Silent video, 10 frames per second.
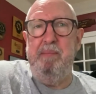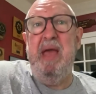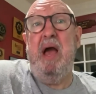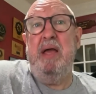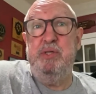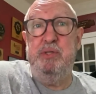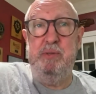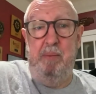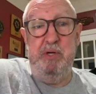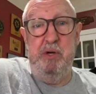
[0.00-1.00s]
Did
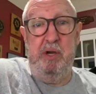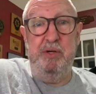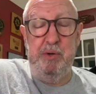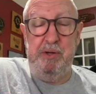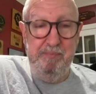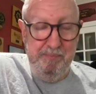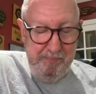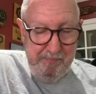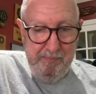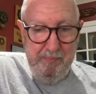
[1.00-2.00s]
they say, did they
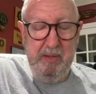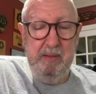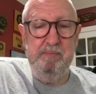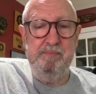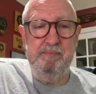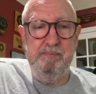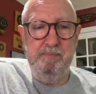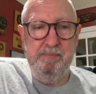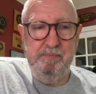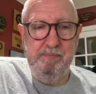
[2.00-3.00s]
ever tell you guys why?